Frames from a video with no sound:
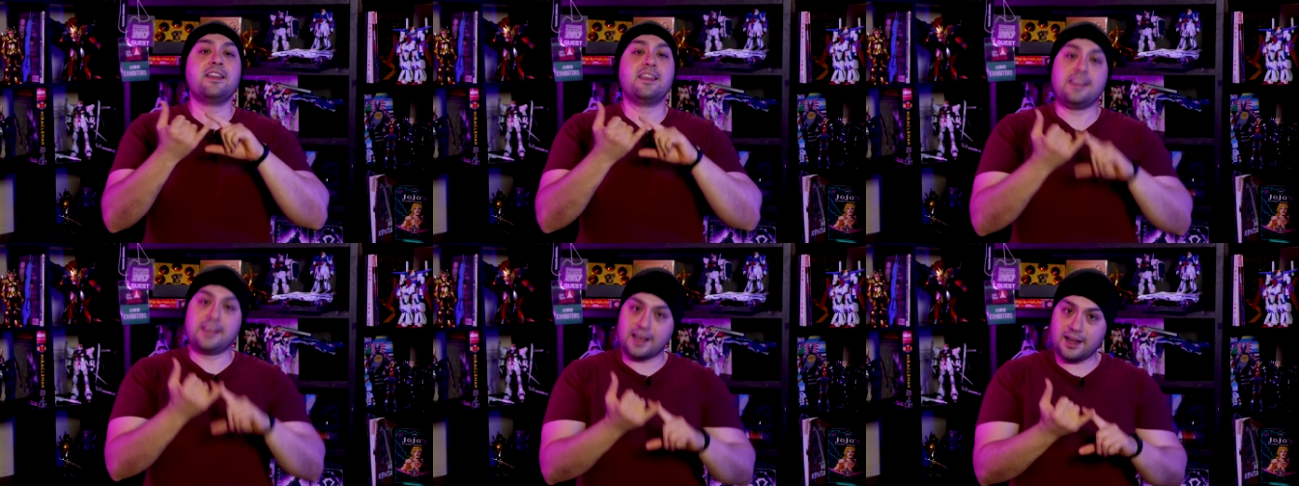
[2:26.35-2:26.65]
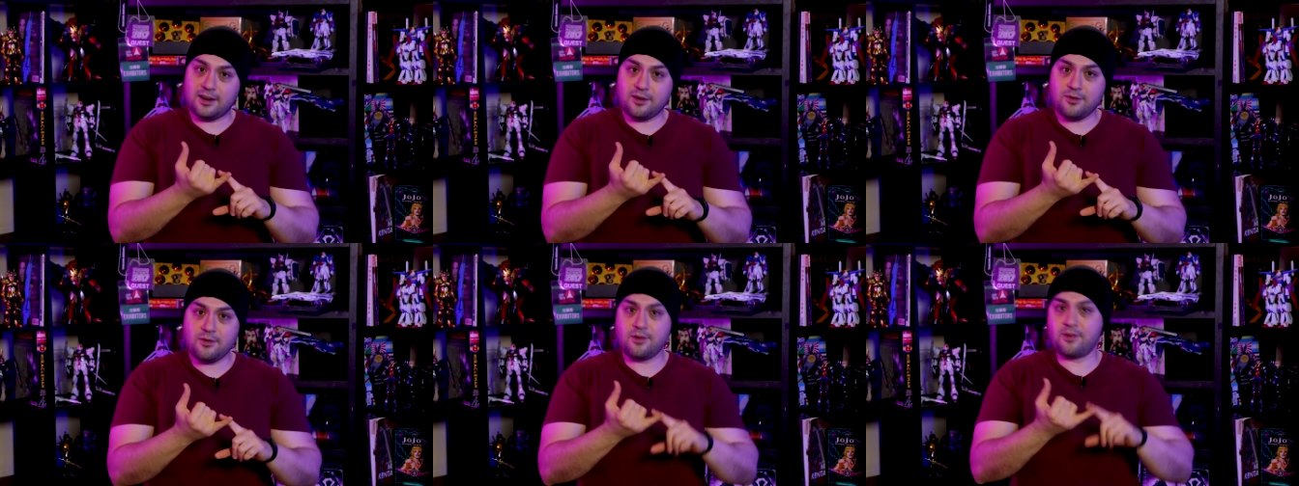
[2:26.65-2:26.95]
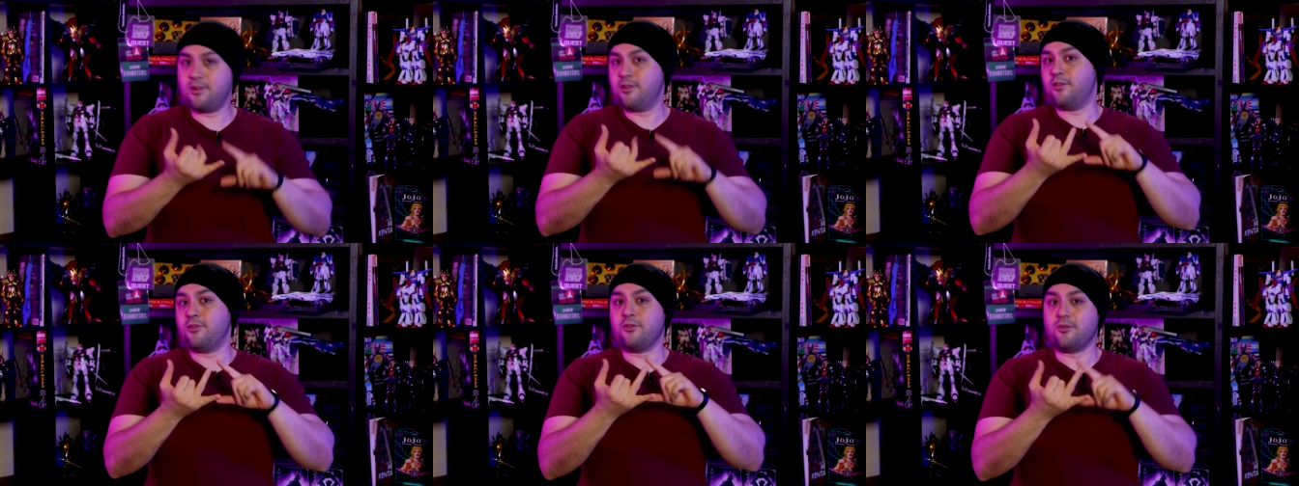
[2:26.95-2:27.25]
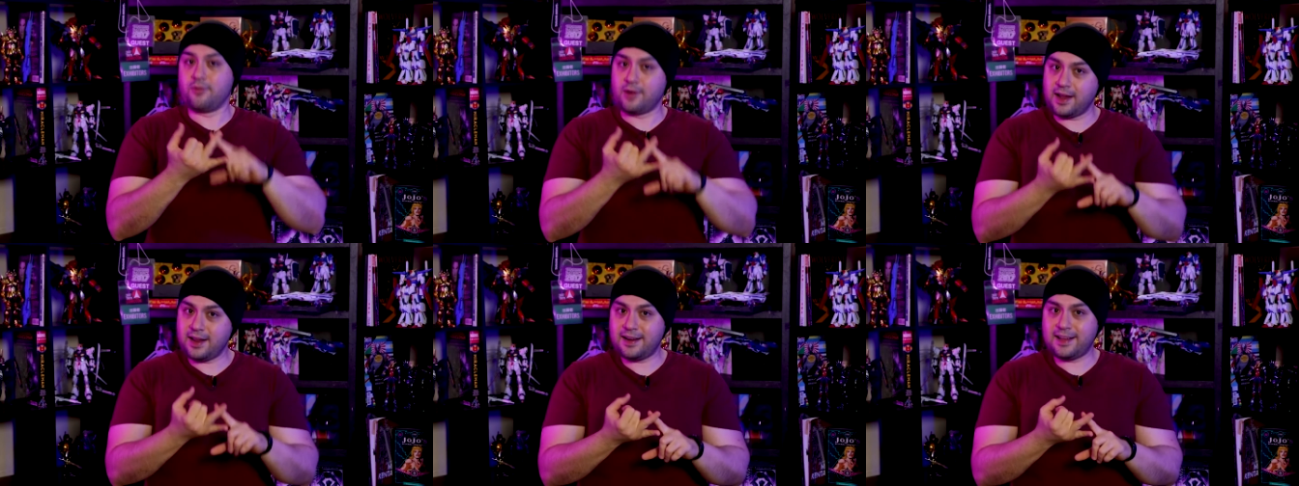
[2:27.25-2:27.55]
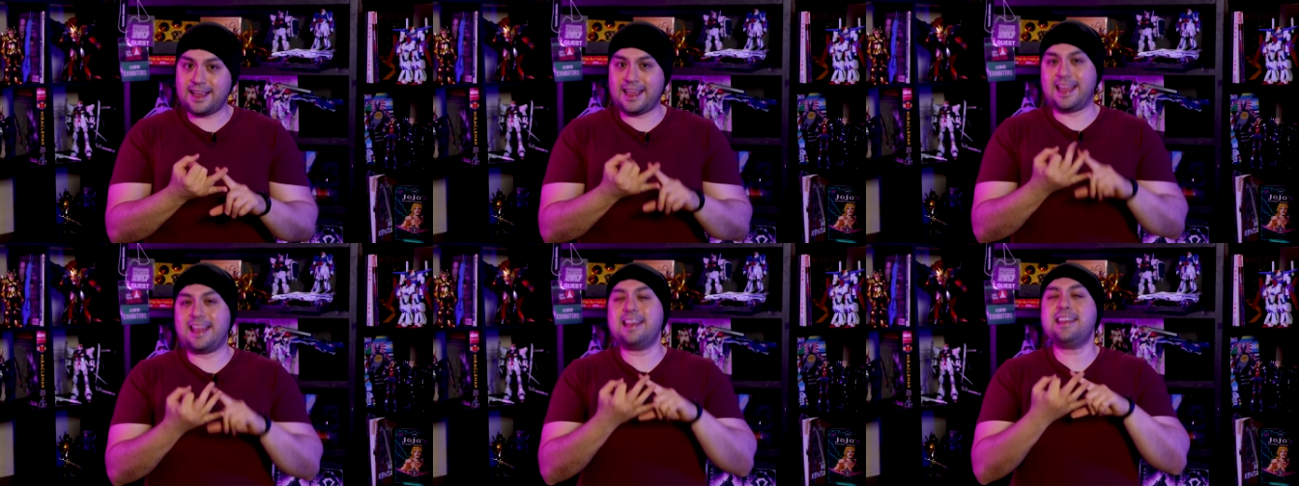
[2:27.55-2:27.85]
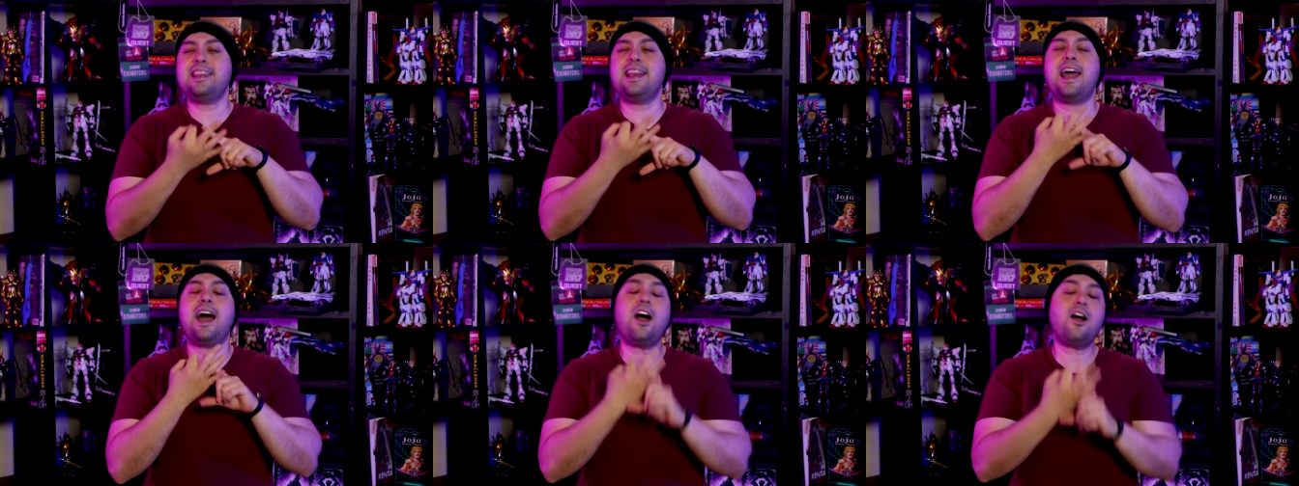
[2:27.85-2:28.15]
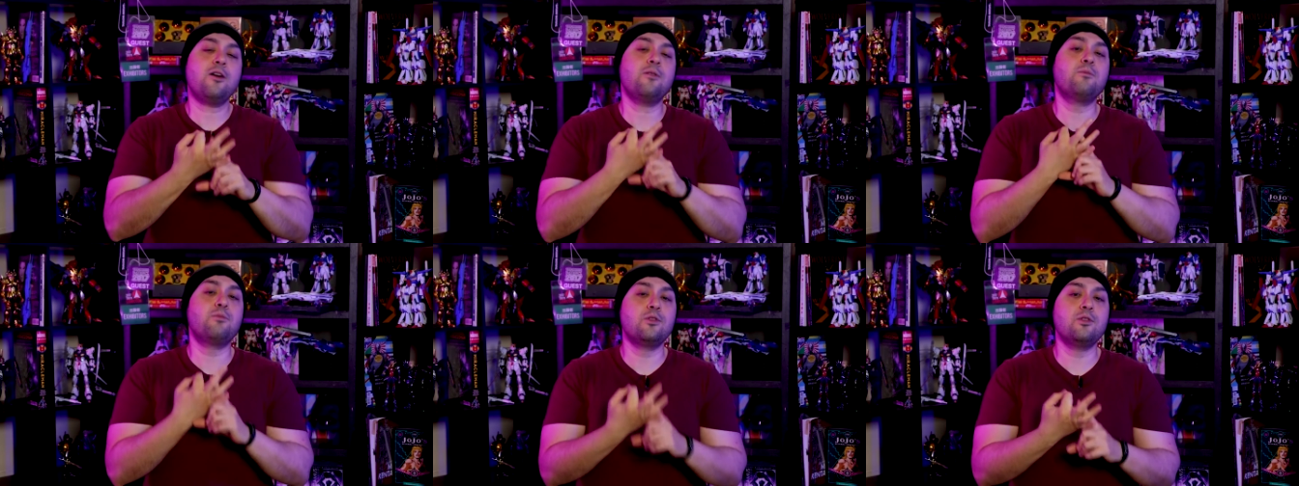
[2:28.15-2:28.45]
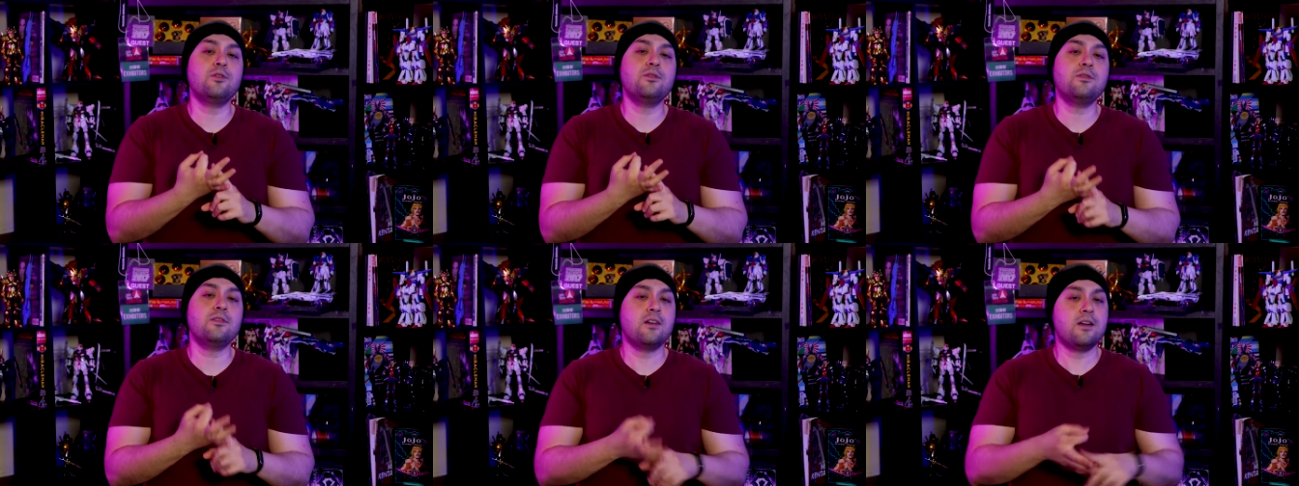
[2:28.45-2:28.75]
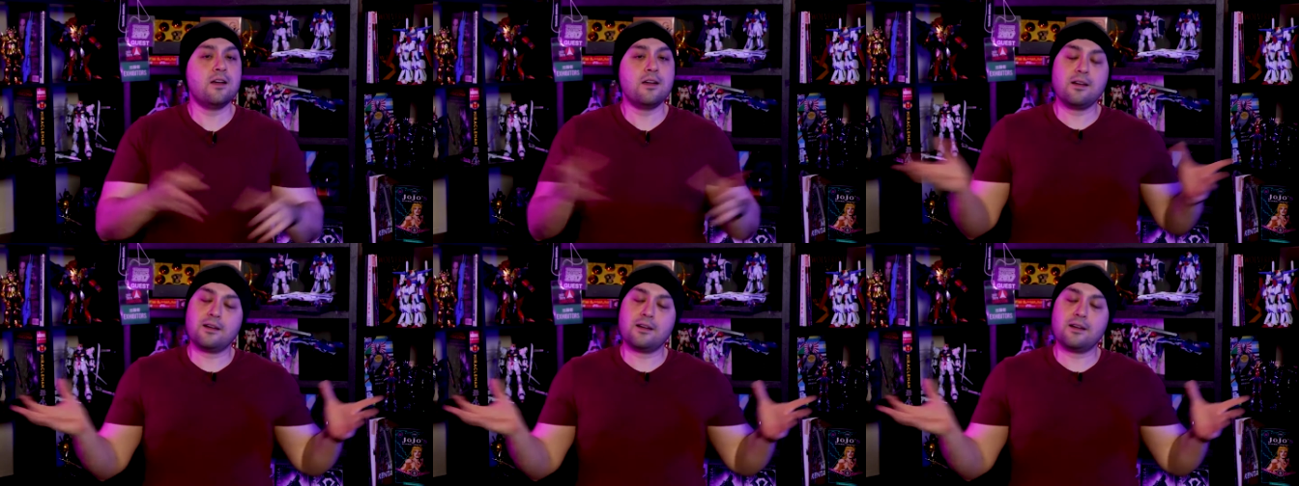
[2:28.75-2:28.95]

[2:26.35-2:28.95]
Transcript: yellow, red, and now blue?